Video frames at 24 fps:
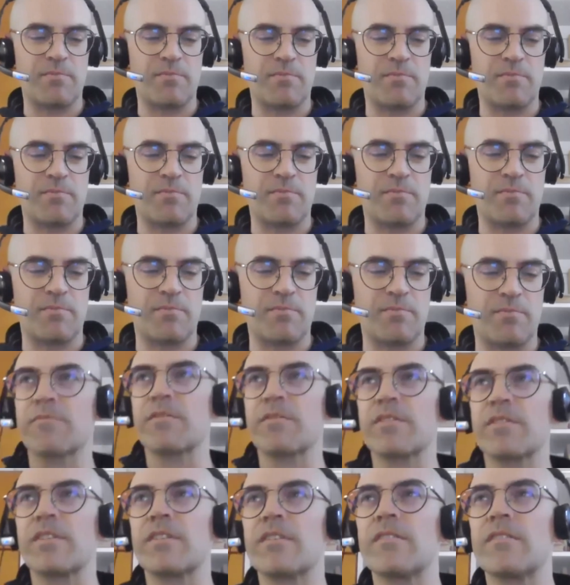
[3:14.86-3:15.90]
for
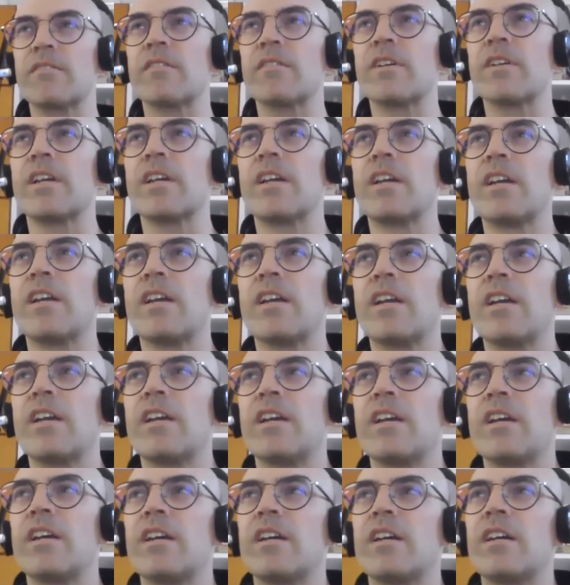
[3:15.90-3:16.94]
20
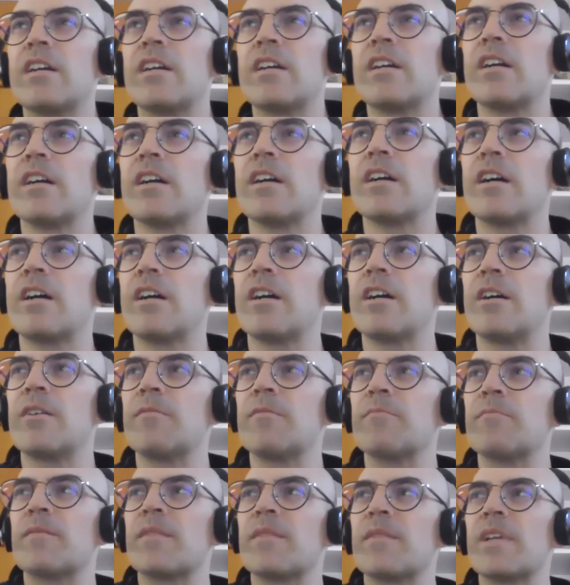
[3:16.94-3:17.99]
years now, to be honest with
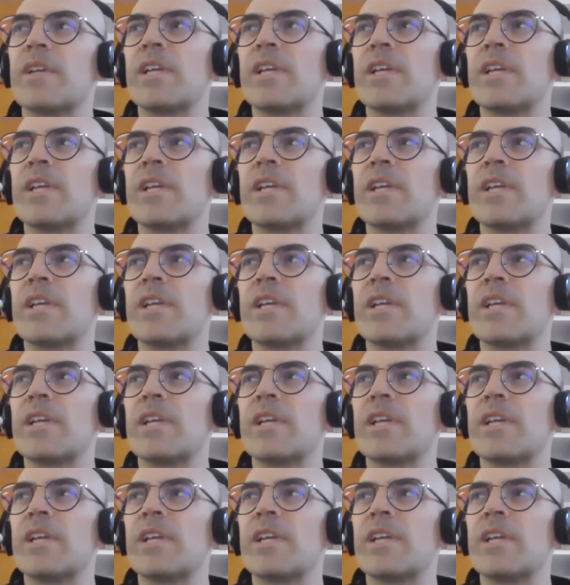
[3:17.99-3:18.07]
you.